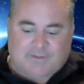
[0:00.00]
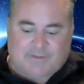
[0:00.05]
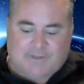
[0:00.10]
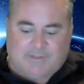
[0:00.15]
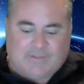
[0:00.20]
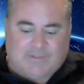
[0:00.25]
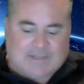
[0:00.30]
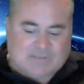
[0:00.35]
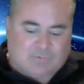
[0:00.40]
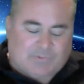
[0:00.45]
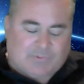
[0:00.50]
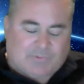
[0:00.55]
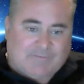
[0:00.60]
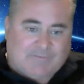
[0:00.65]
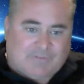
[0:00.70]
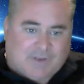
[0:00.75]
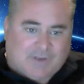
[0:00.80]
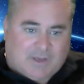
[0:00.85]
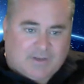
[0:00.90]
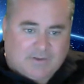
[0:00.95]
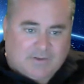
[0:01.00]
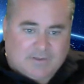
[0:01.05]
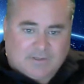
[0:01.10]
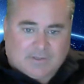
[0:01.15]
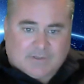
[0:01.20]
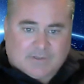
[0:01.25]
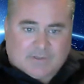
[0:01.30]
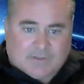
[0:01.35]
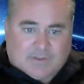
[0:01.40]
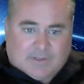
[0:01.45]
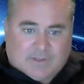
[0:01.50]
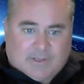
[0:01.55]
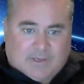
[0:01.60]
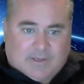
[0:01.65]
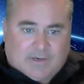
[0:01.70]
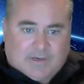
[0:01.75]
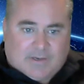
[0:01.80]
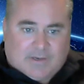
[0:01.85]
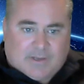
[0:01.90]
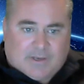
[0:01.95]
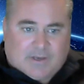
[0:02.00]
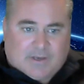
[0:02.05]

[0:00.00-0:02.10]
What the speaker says: and that's what they've done. And